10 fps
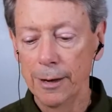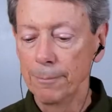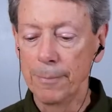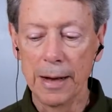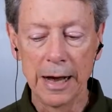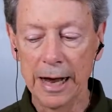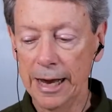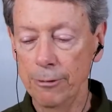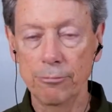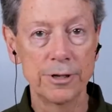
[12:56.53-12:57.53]
my
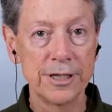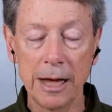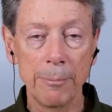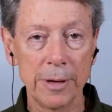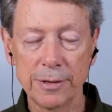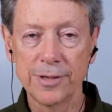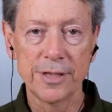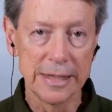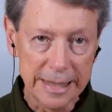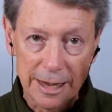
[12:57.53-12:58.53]
resentments that they